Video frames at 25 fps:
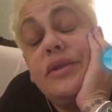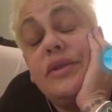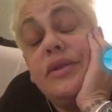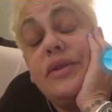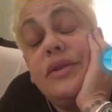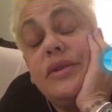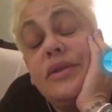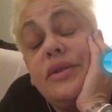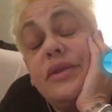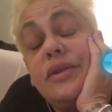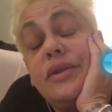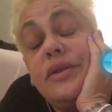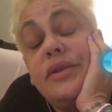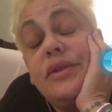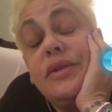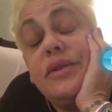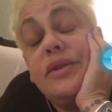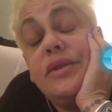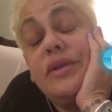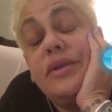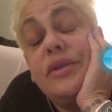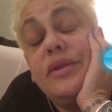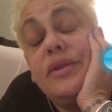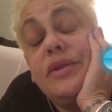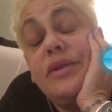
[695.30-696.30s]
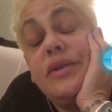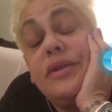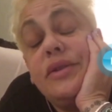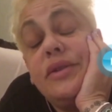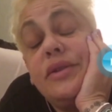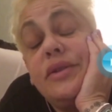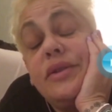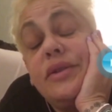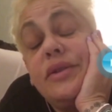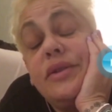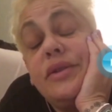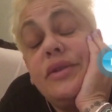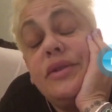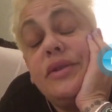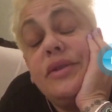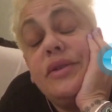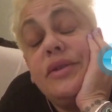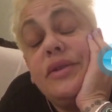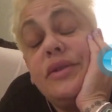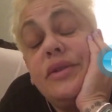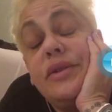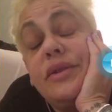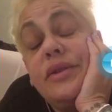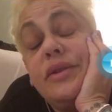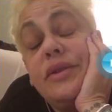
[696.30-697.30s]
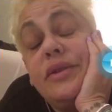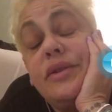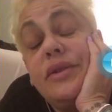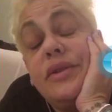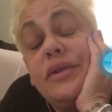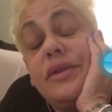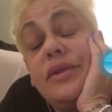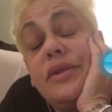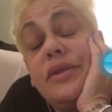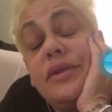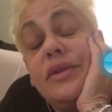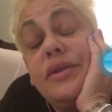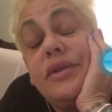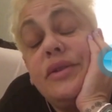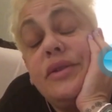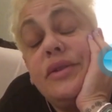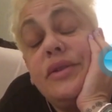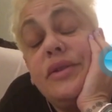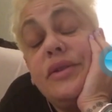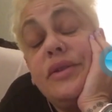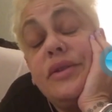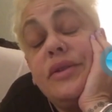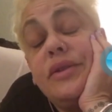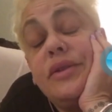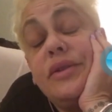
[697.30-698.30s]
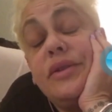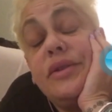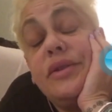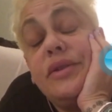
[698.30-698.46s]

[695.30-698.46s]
This person isn't speaking.